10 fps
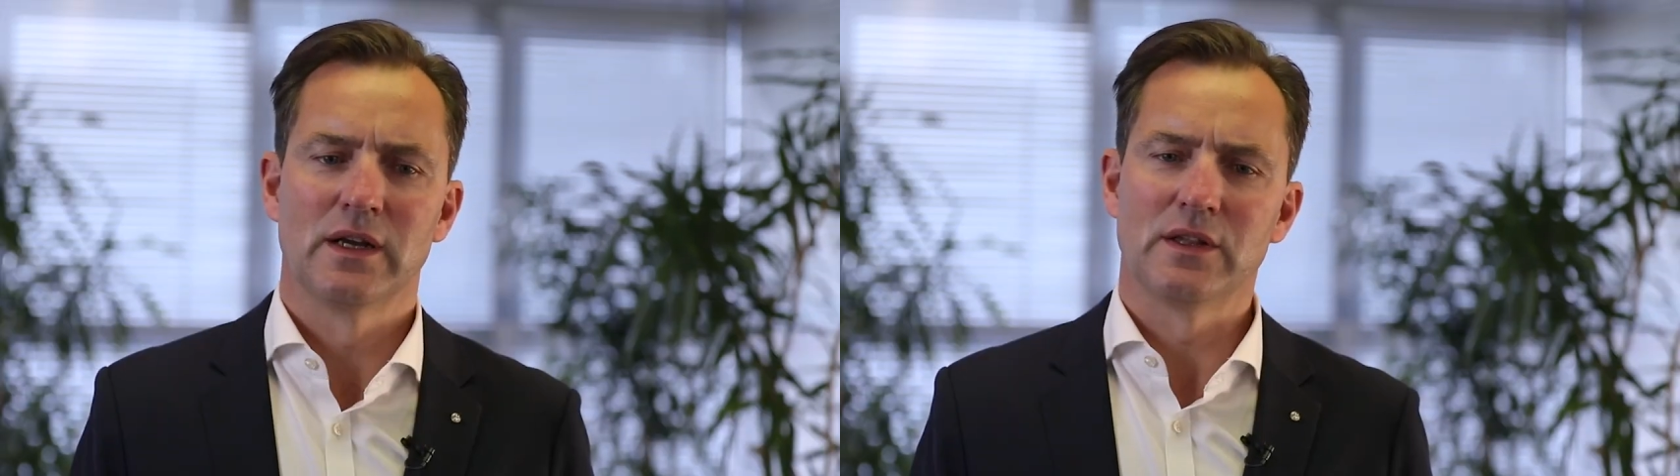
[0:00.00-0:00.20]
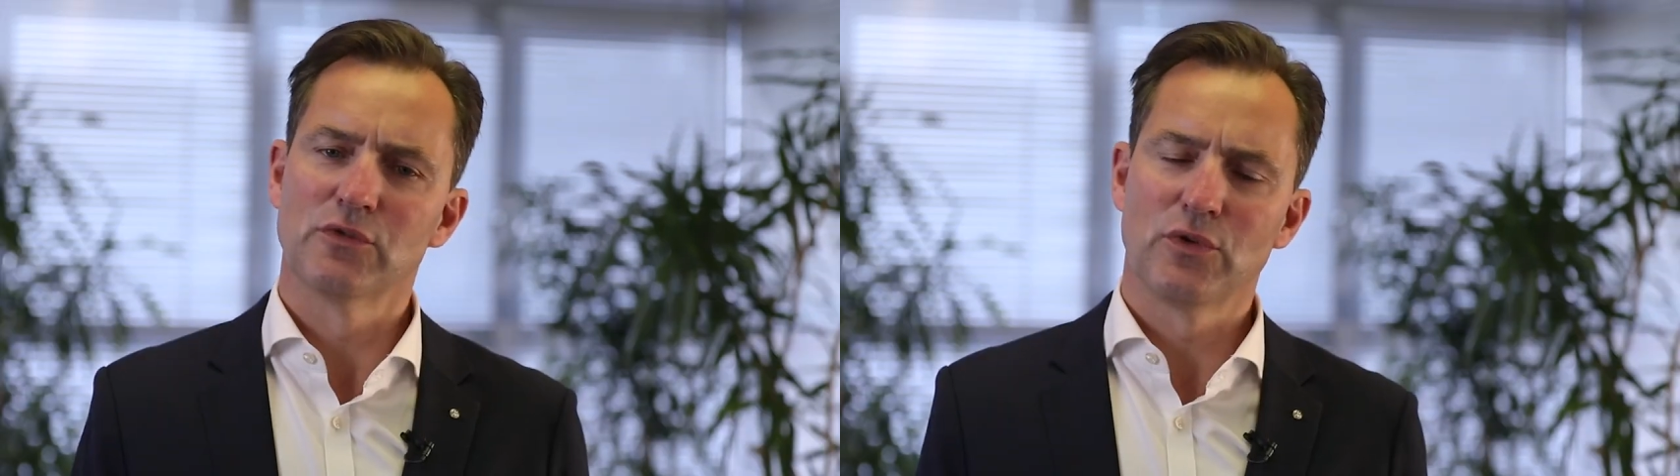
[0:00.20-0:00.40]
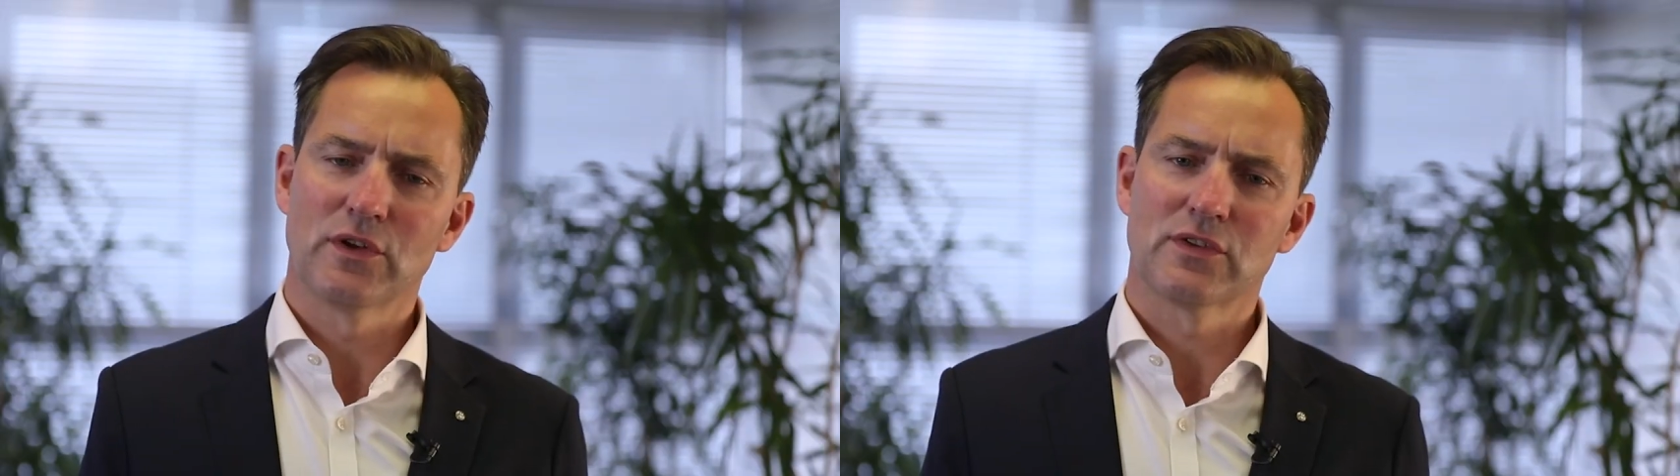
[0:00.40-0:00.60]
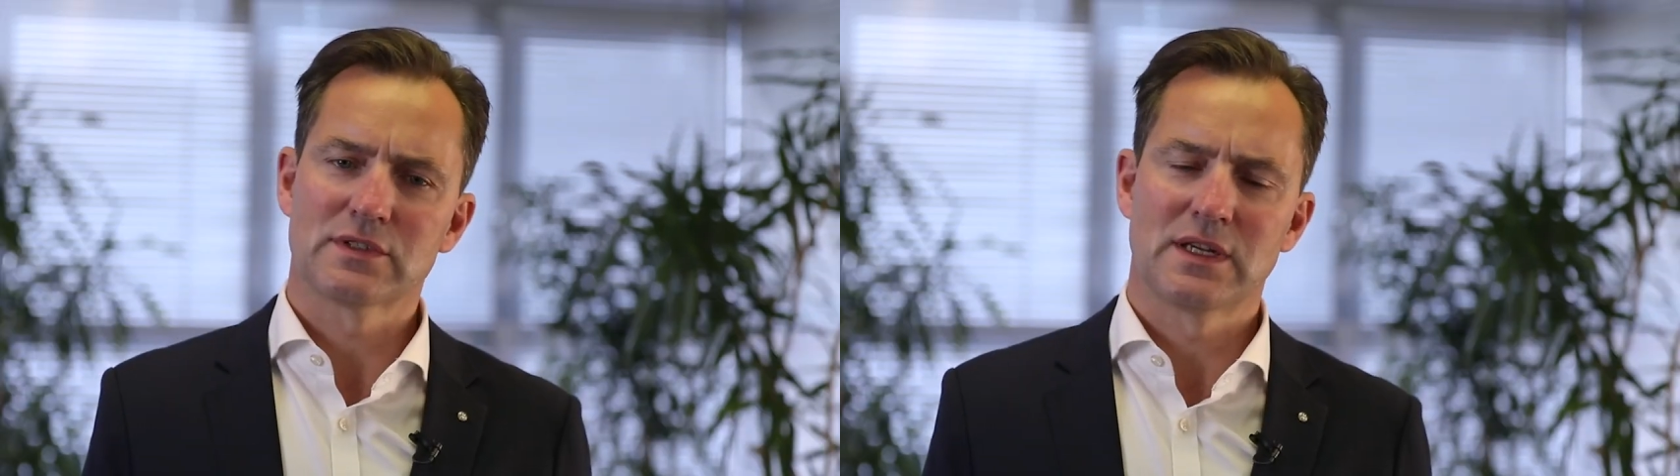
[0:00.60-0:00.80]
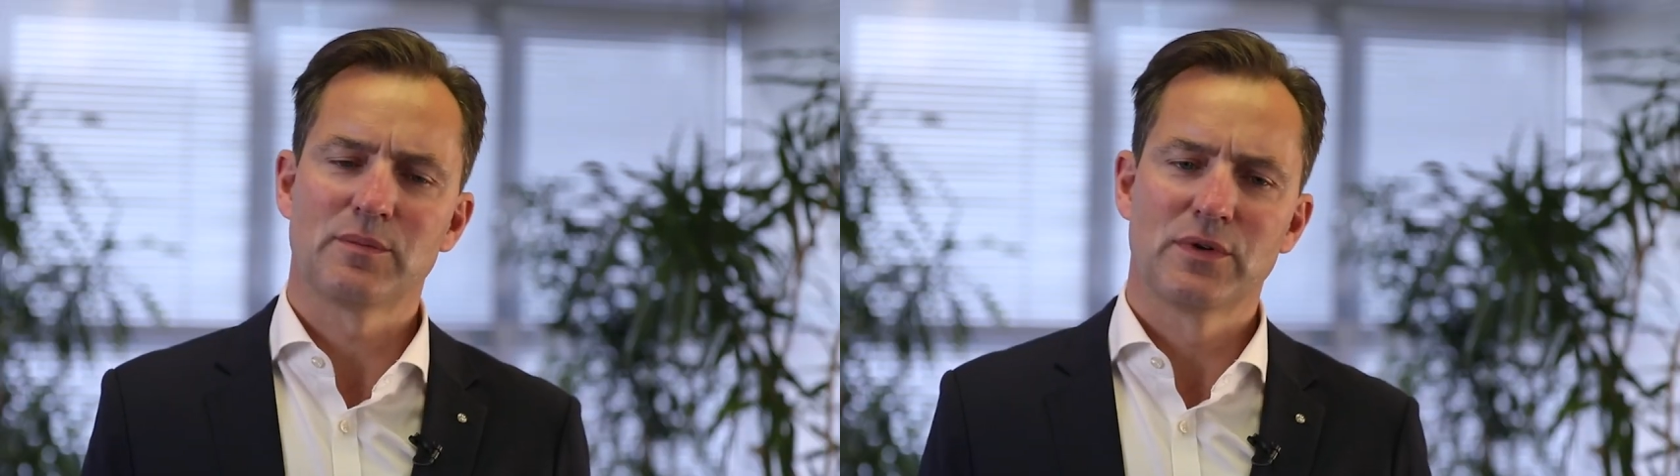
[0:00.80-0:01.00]
And the fourth
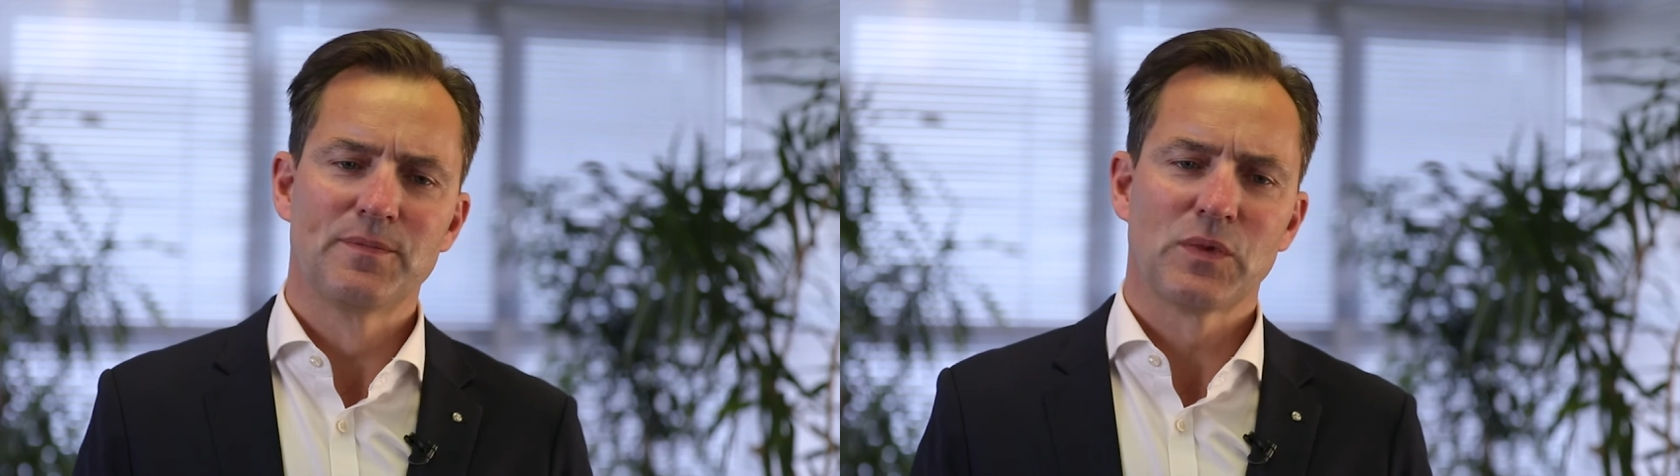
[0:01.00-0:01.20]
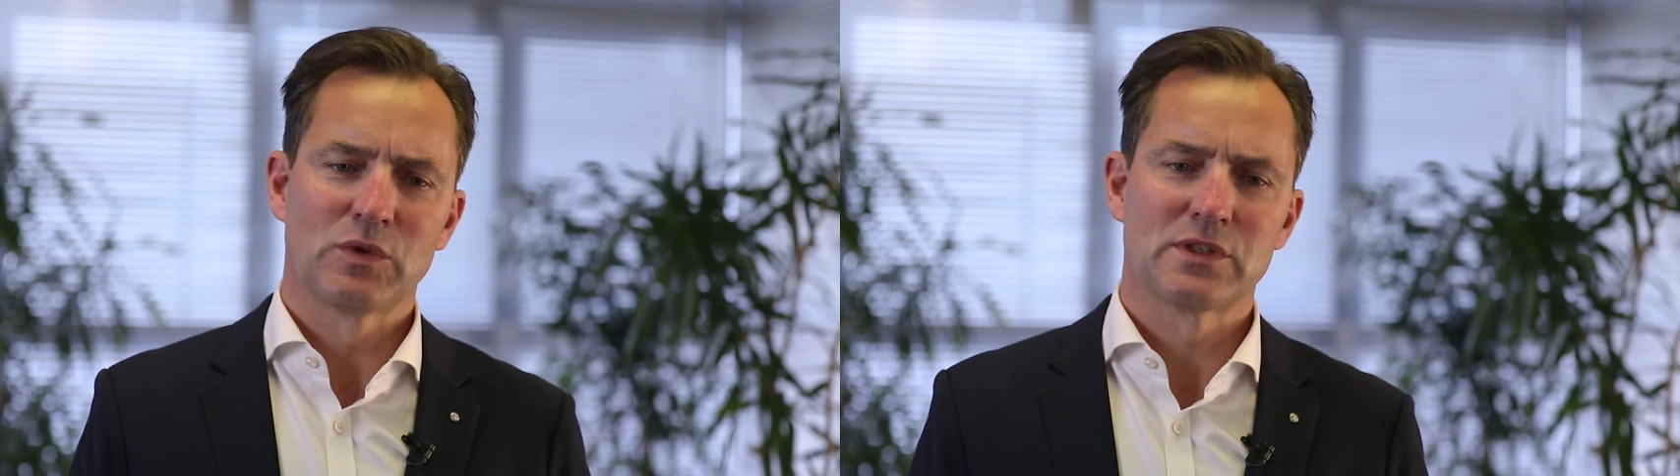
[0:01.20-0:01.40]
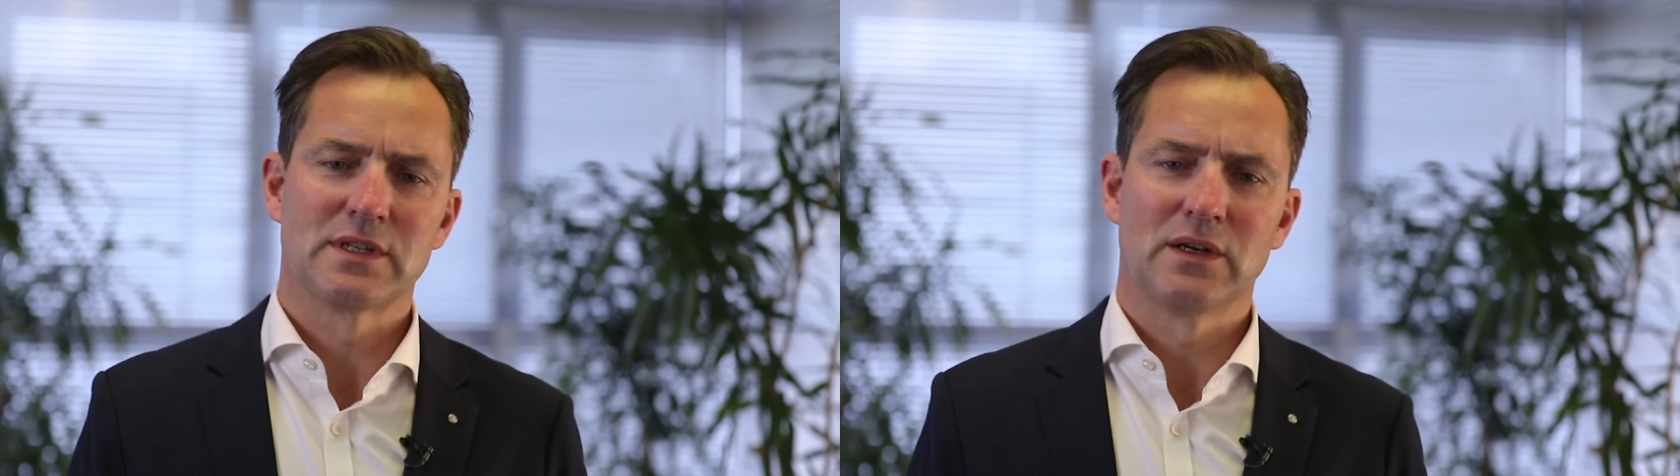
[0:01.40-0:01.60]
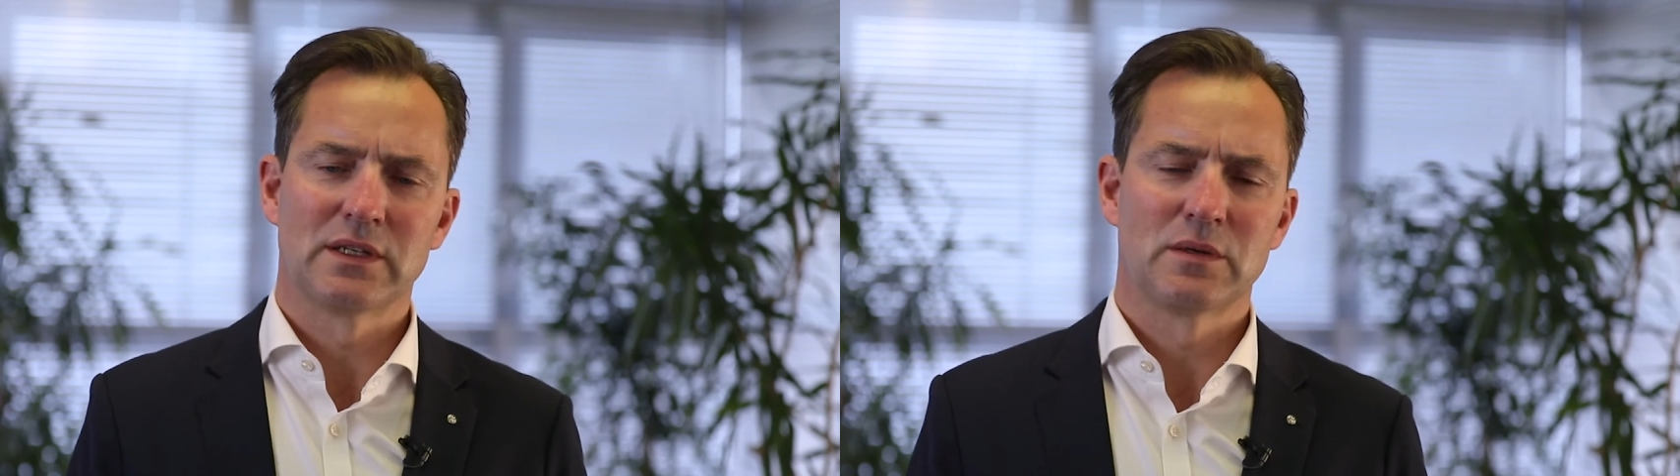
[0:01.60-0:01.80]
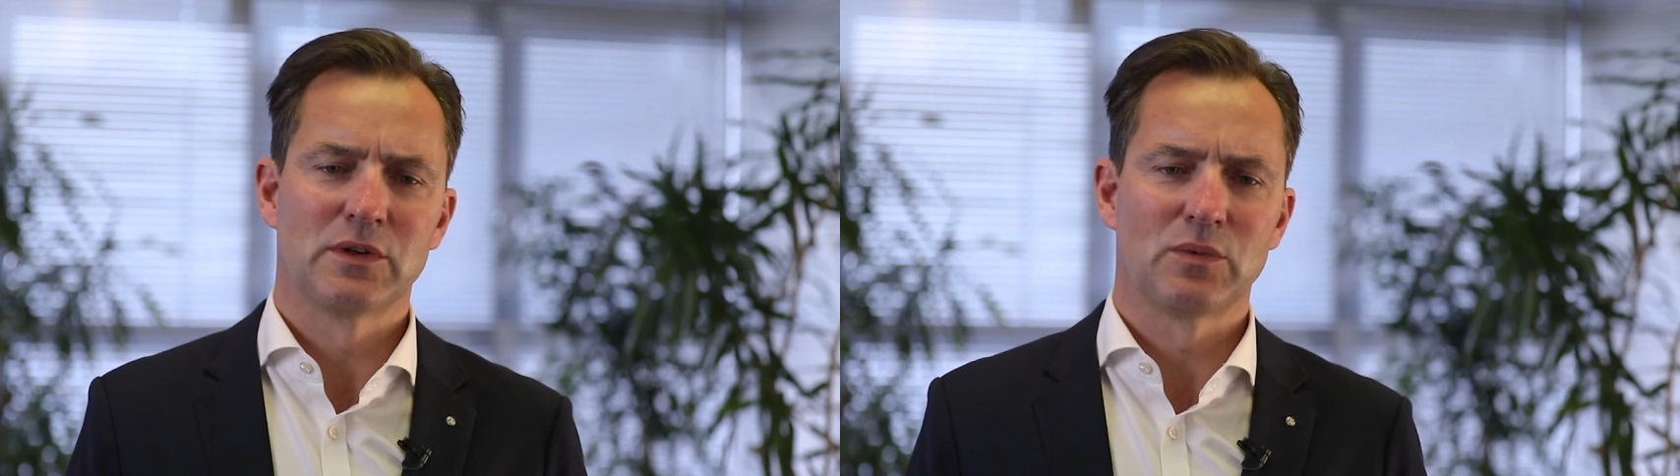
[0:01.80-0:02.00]
step, which is the
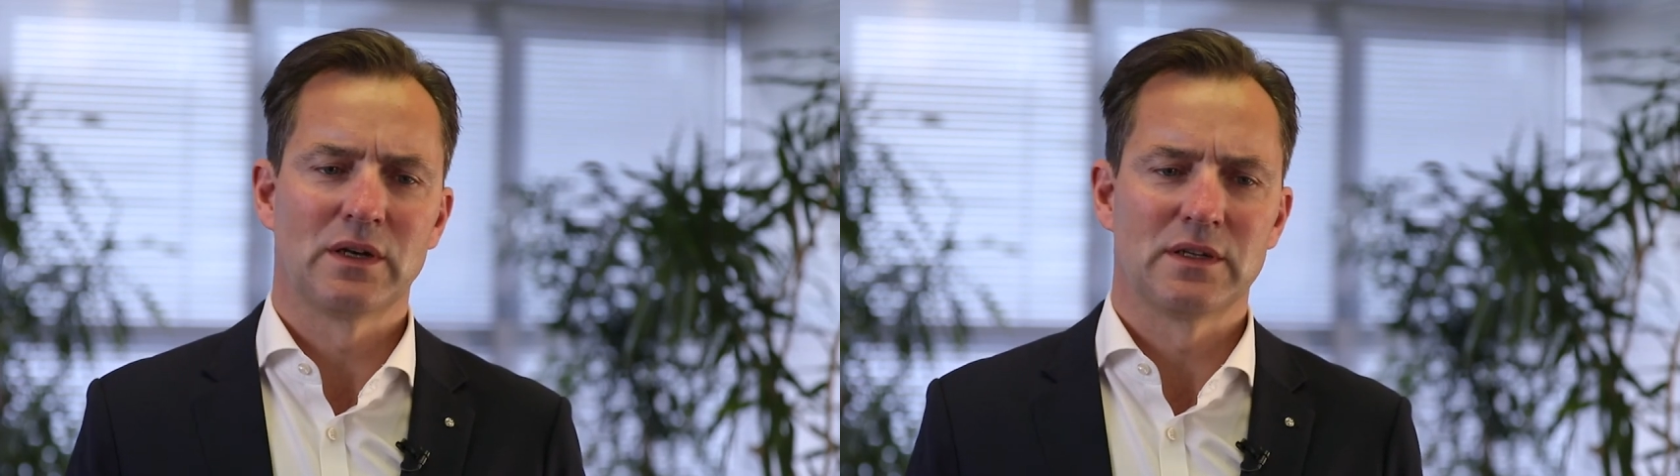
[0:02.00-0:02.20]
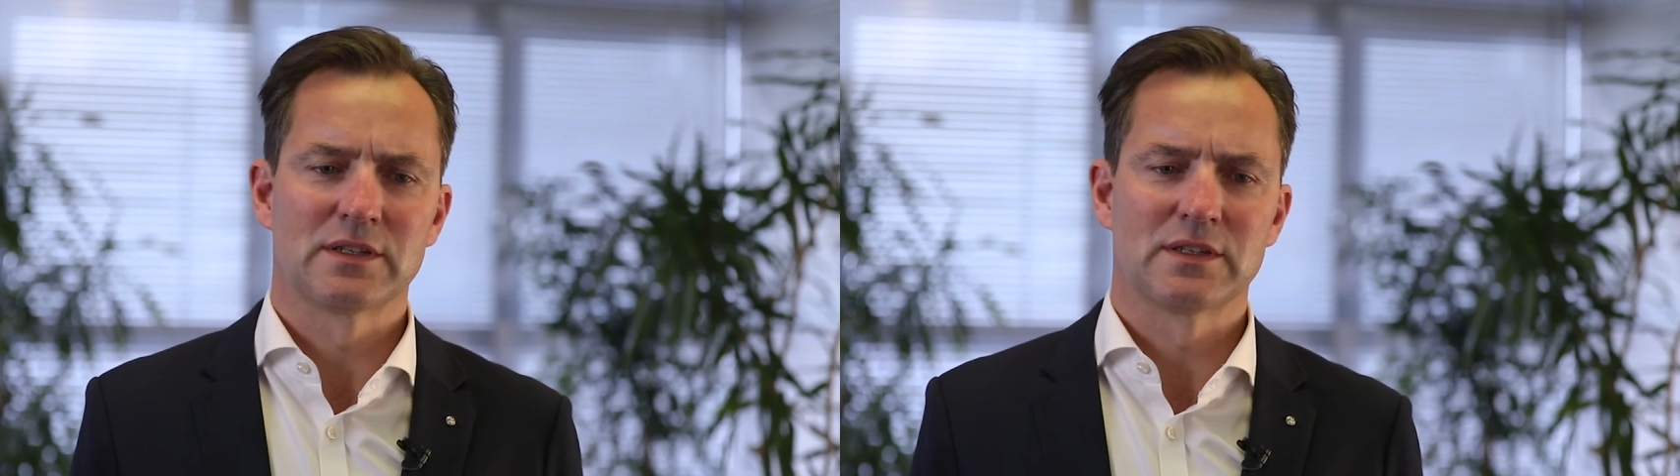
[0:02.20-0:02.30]
ultimate one,